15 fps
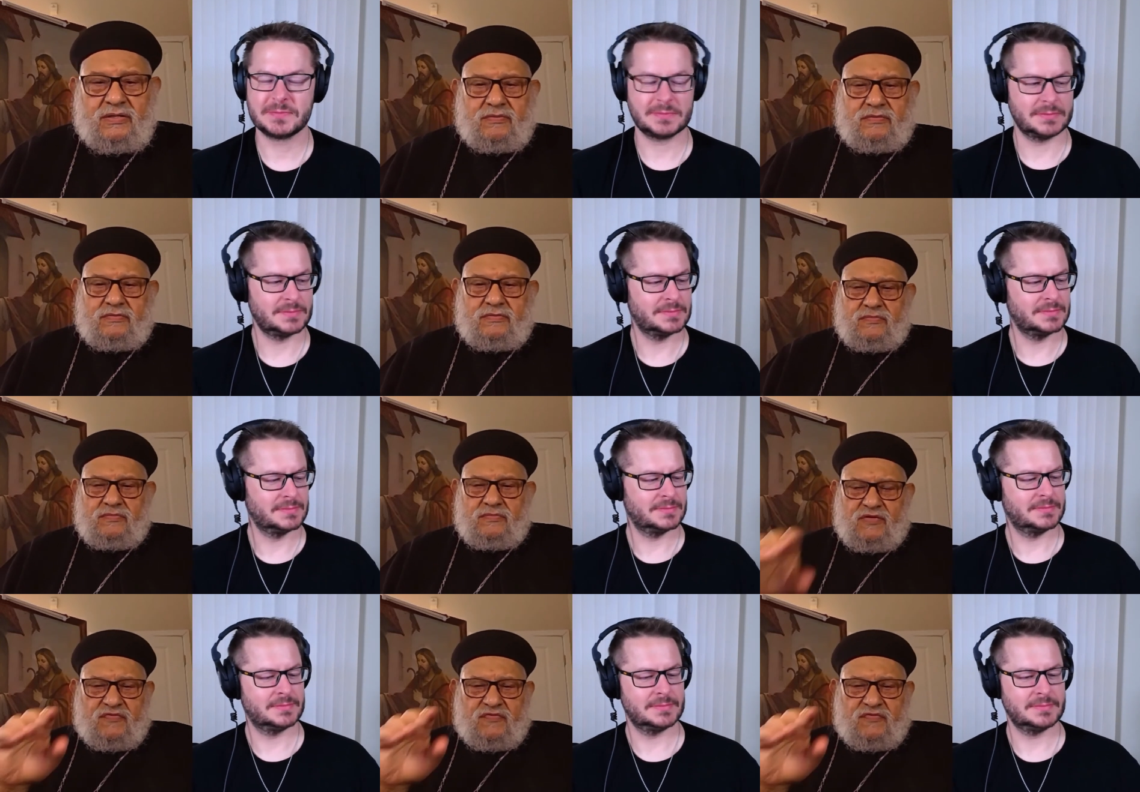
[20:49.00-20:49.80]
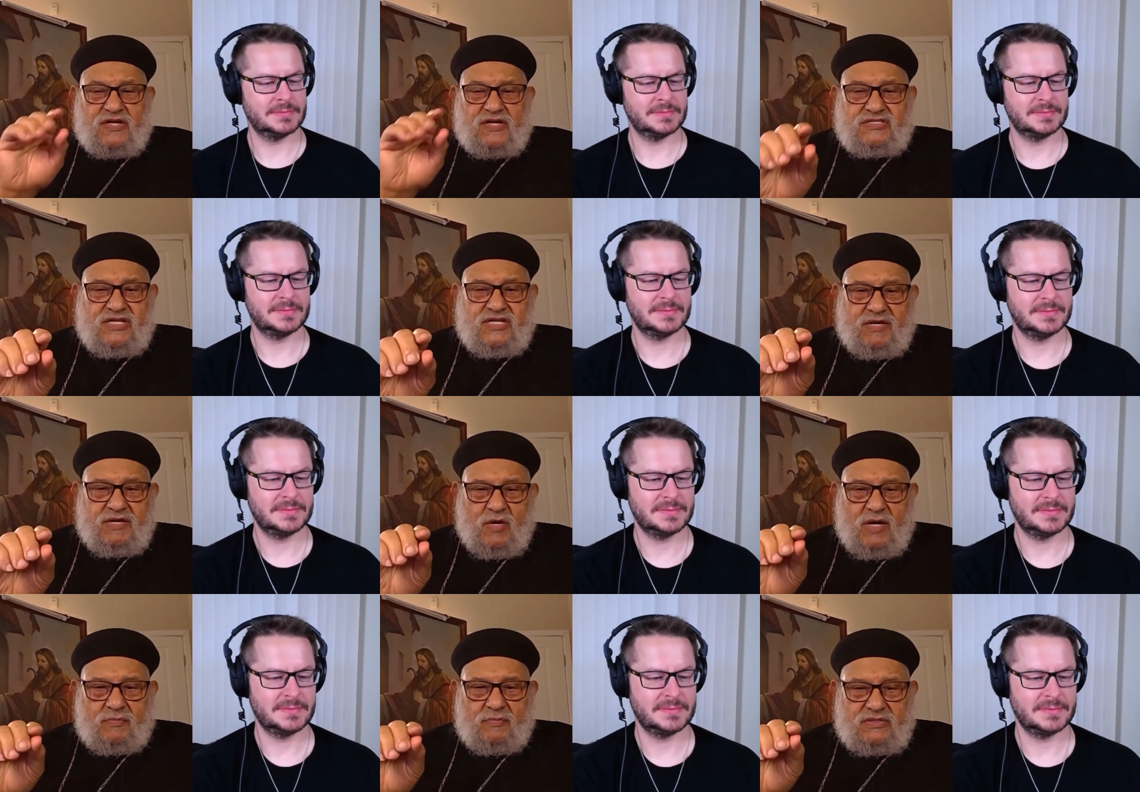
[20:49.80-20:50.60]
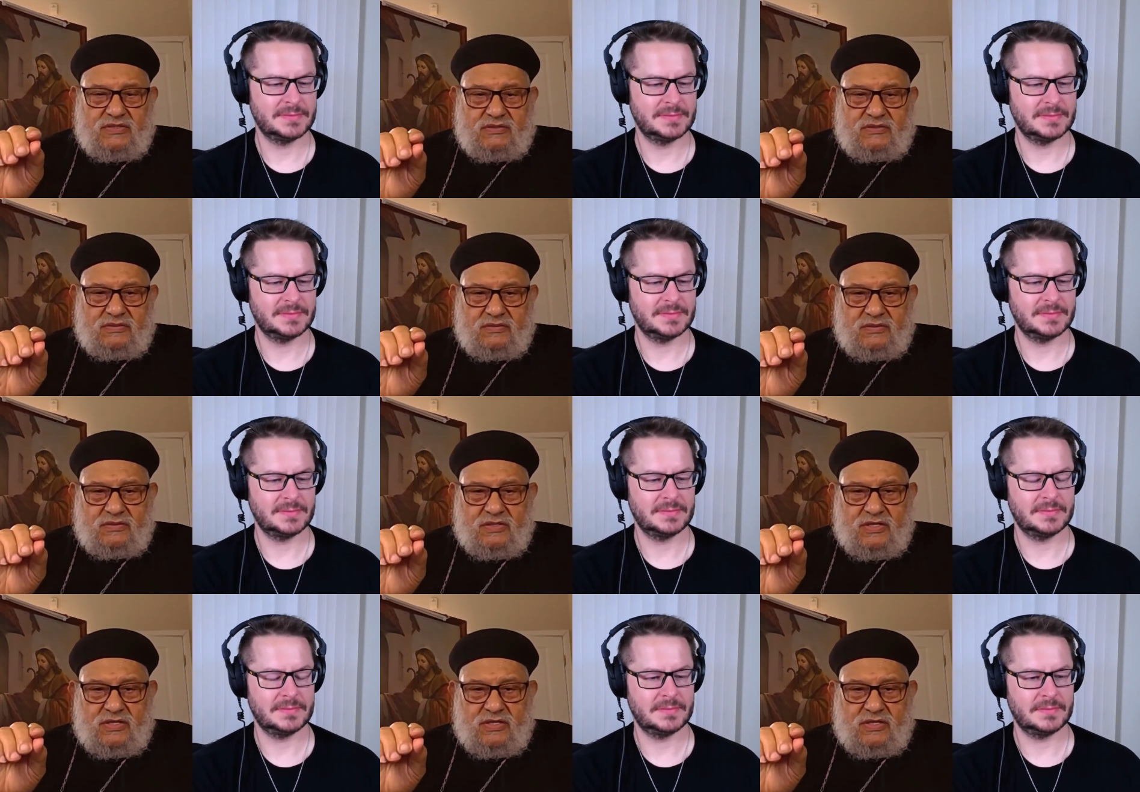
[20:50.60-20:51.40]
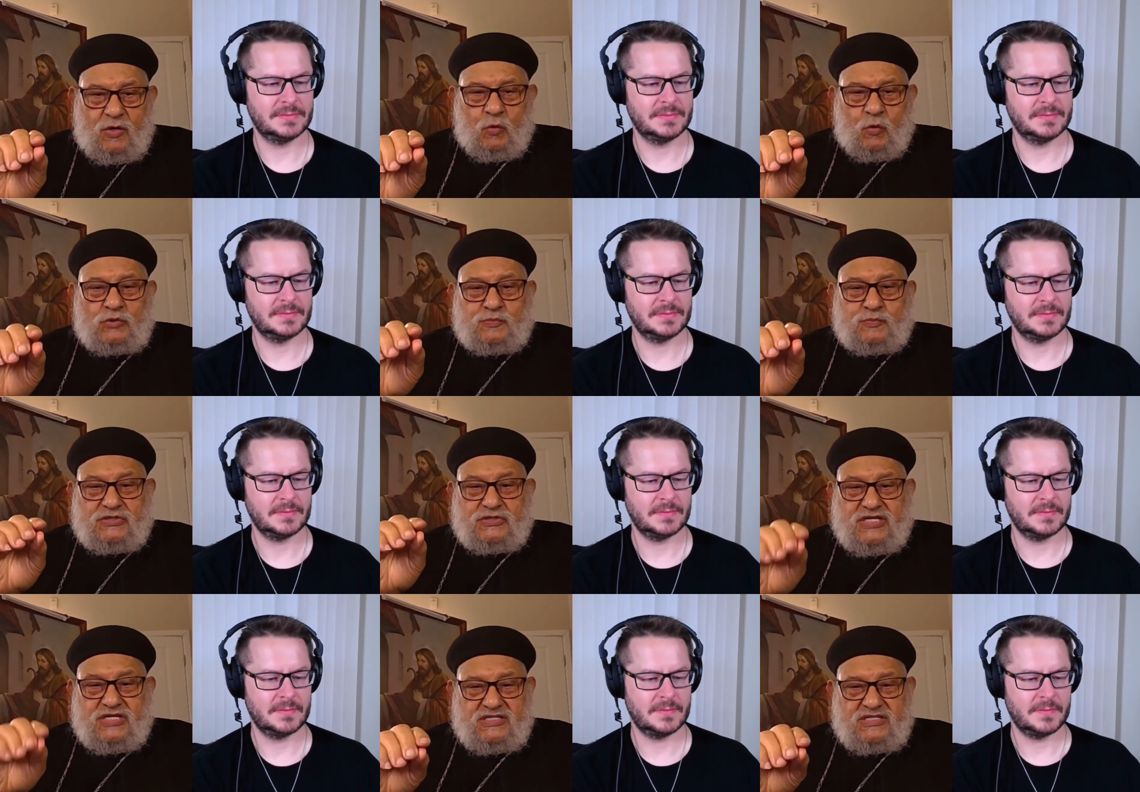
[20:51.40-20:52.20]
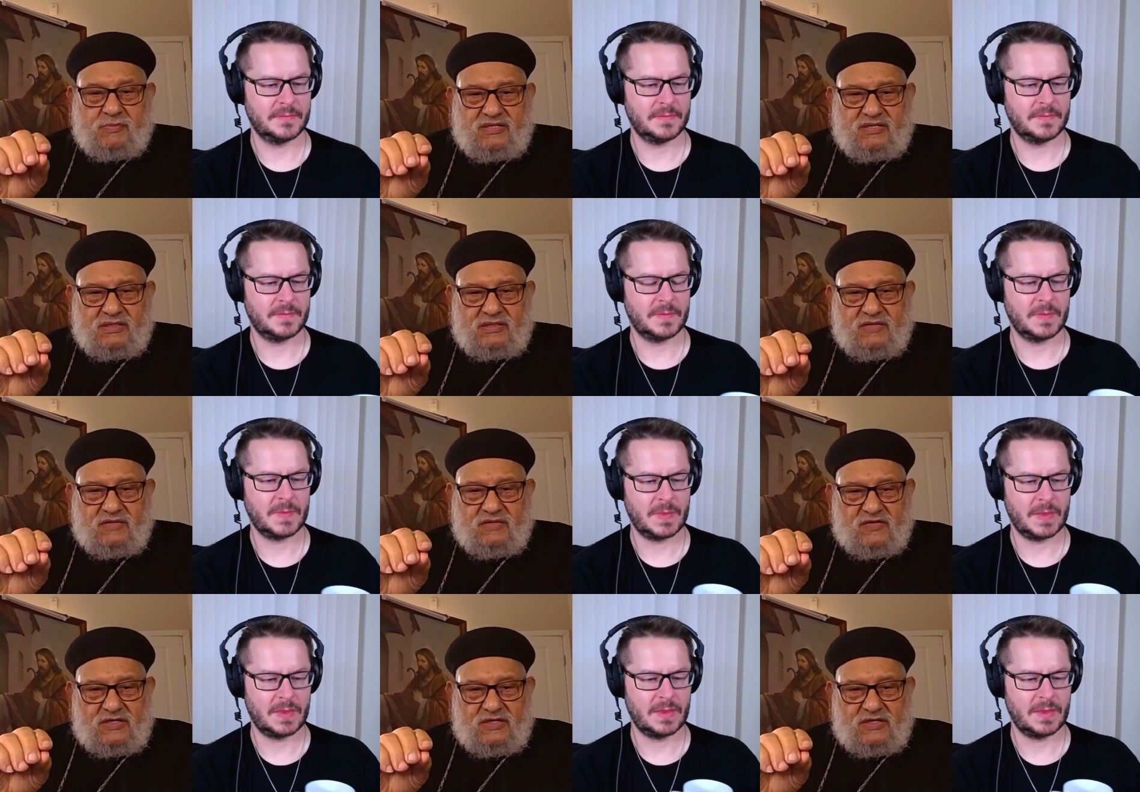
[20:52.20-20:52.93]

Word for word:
Speaker 1: the first day Muhammad was possessed by the devil,